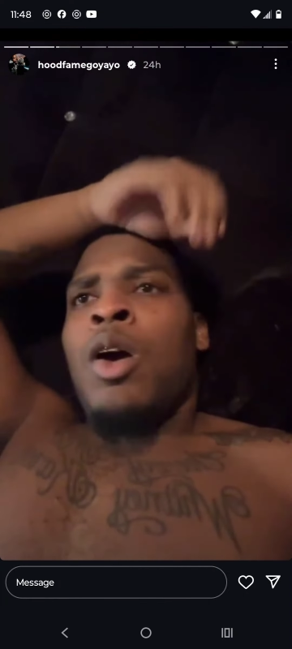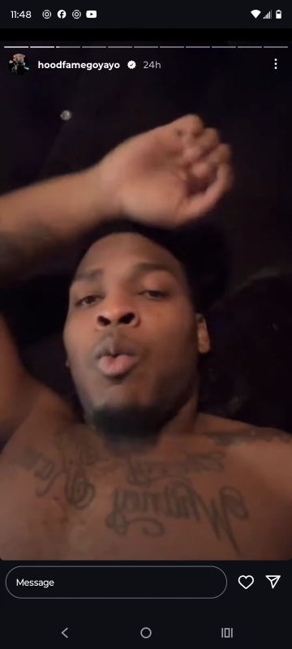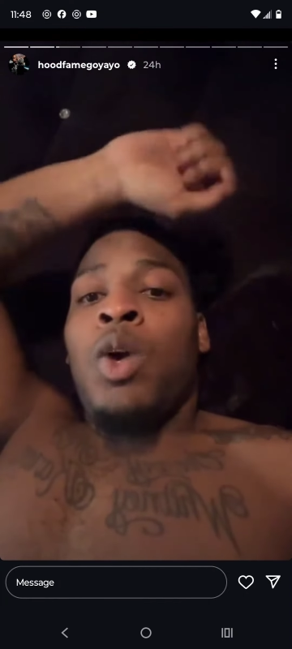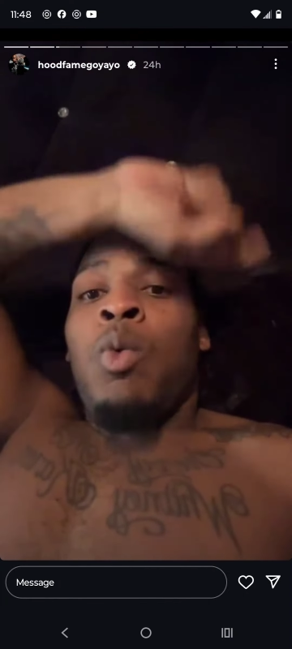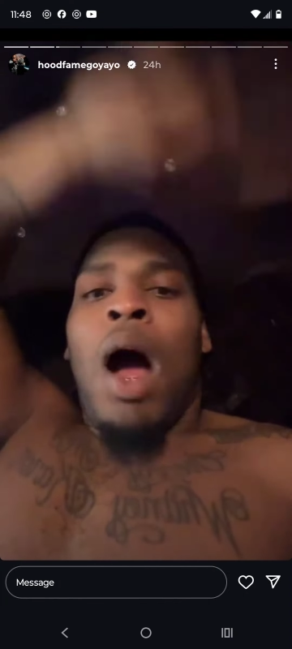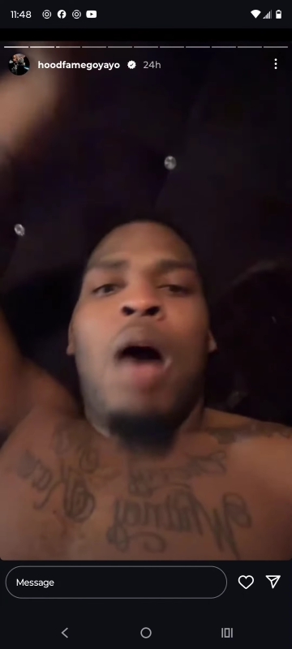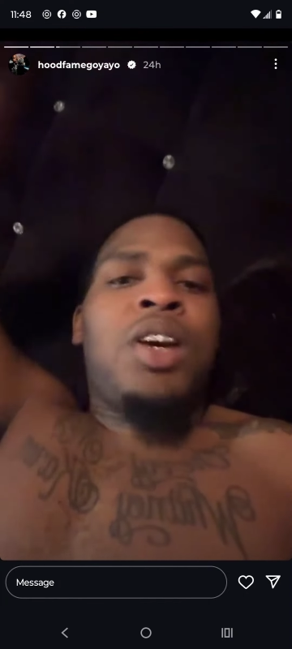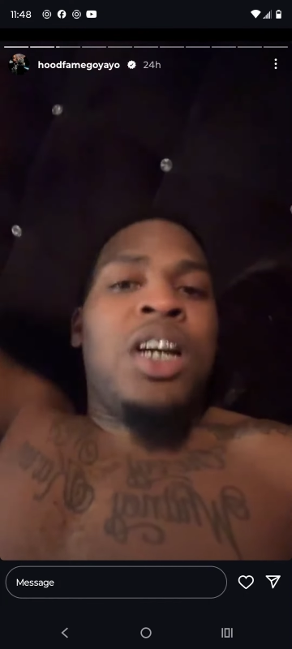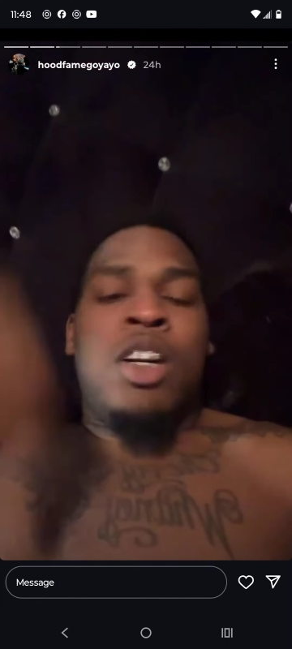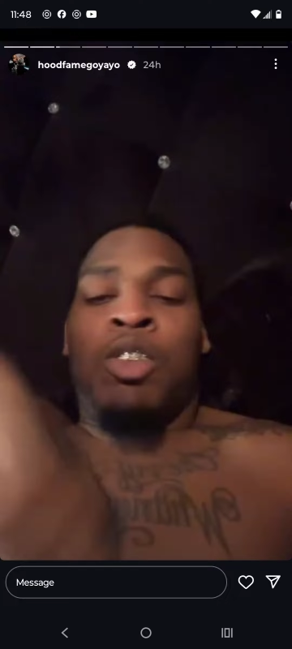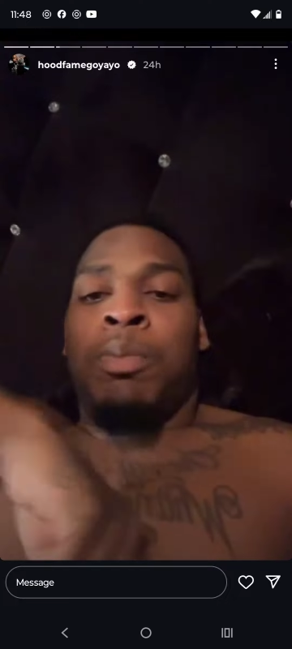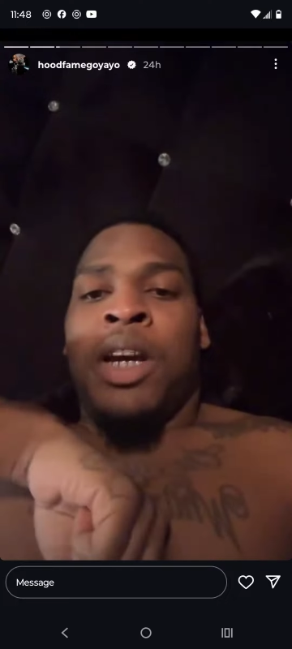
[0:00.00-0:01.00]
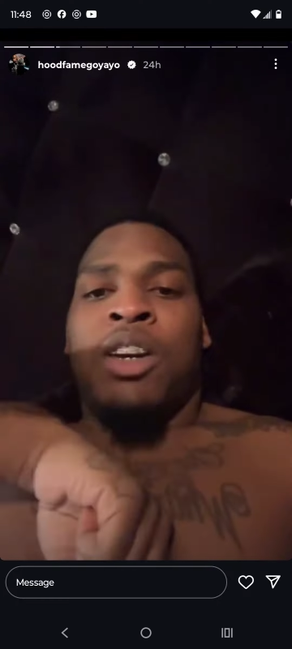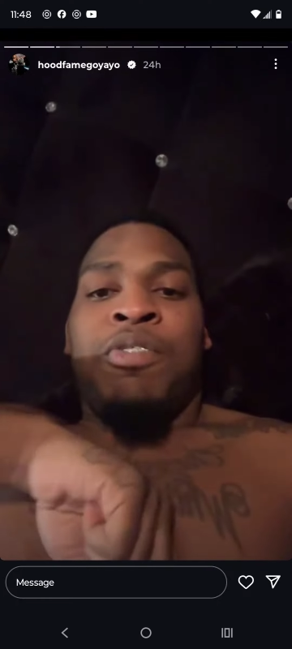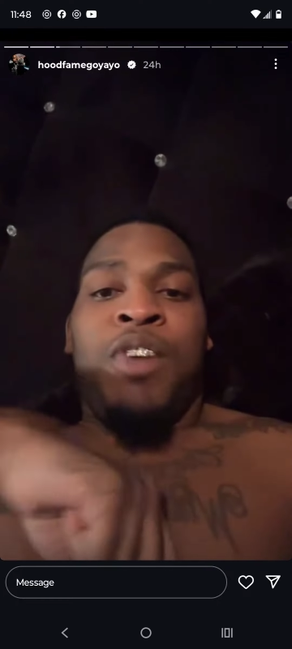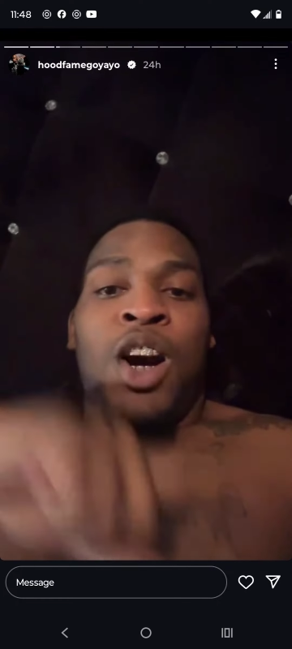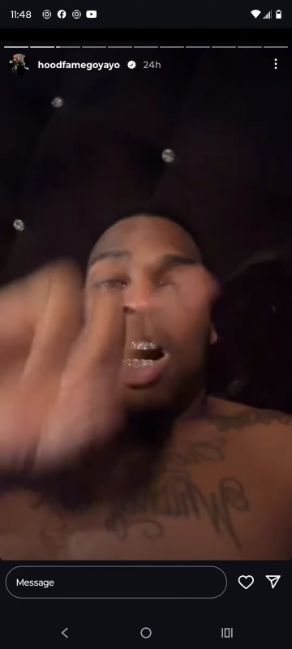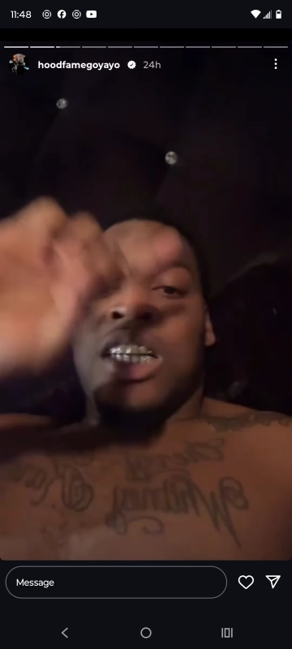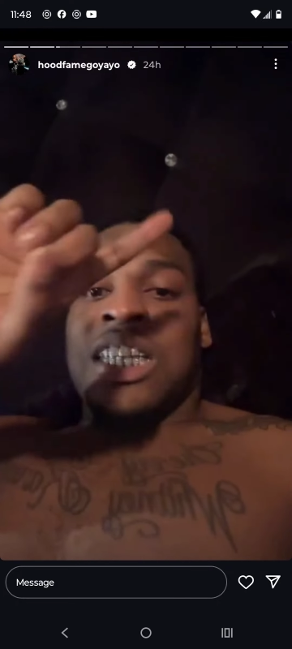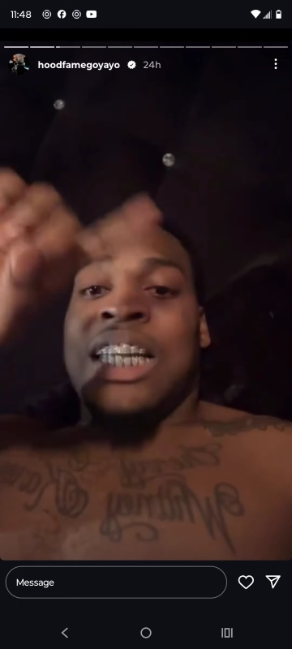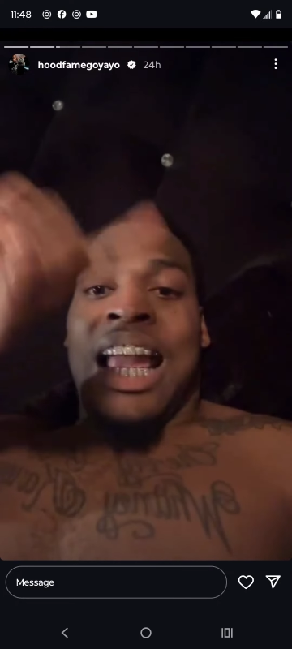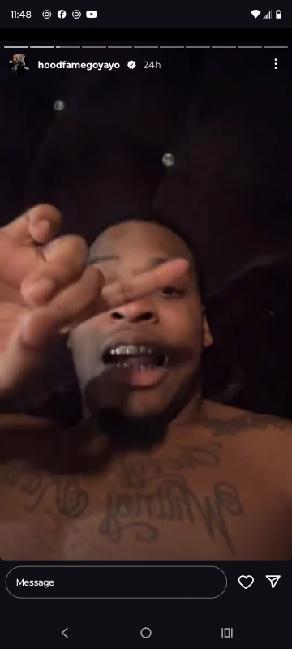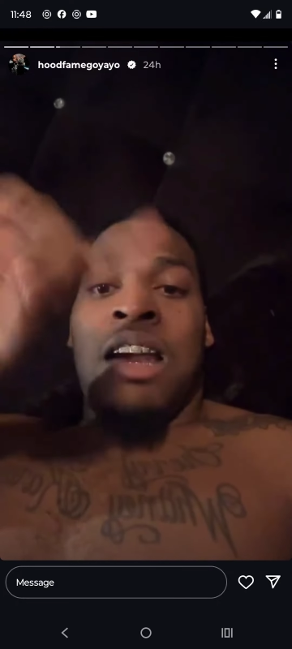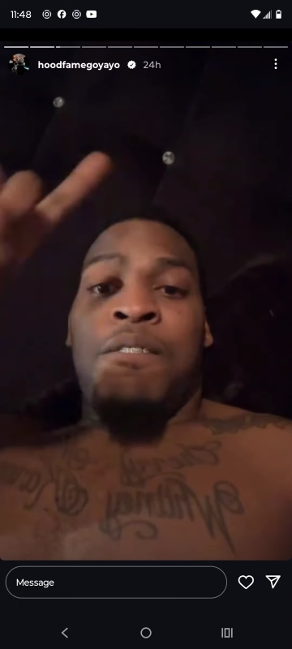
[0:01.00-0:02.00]
We walk in this bitch. First
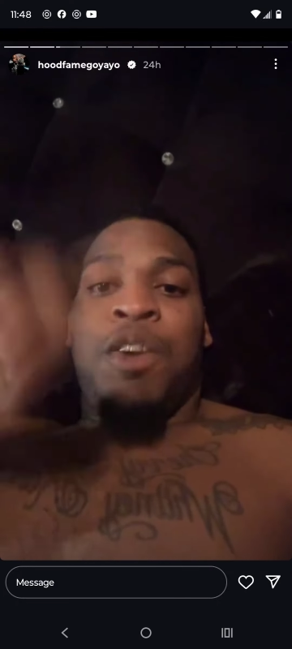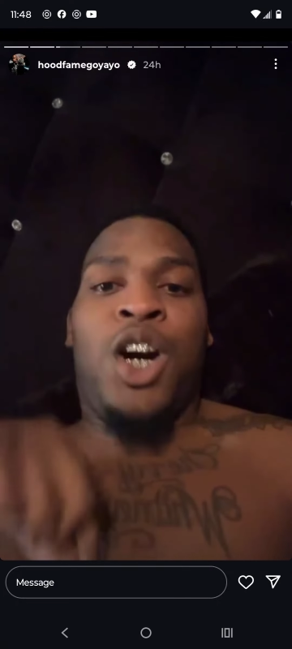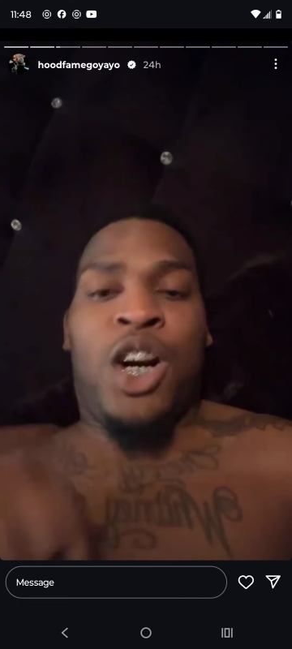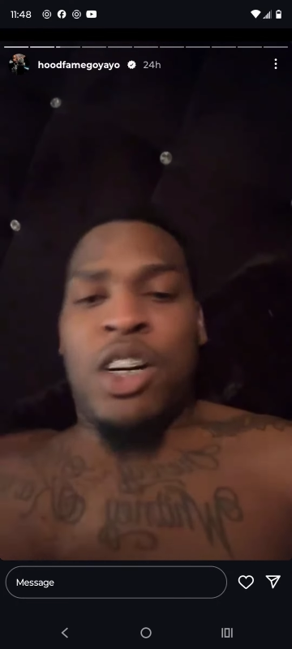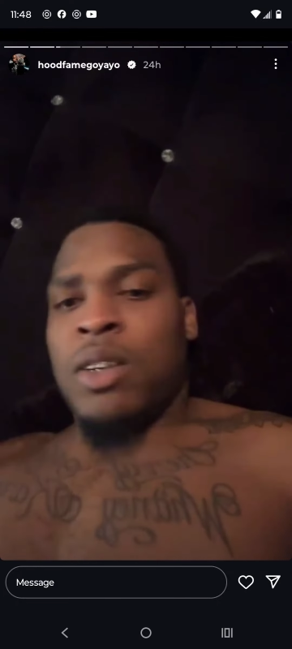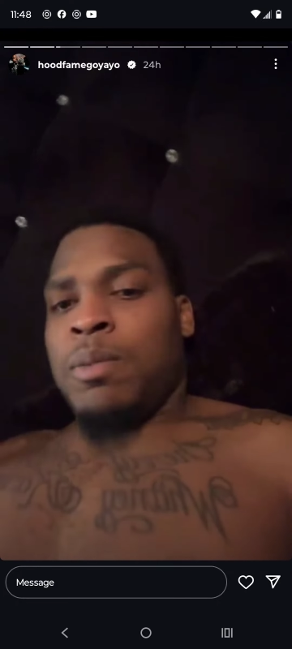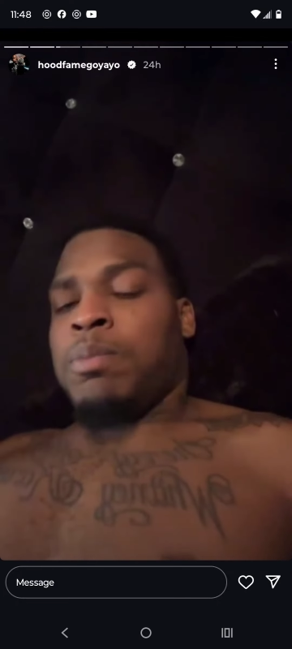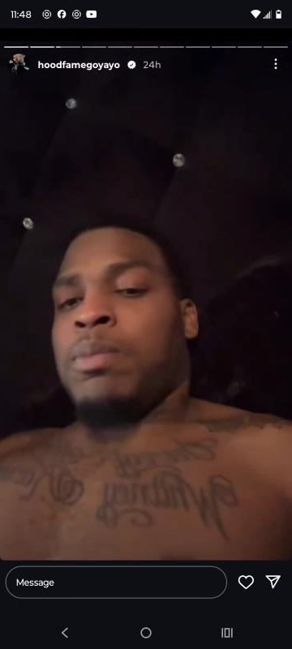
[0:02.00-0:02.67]
thing first.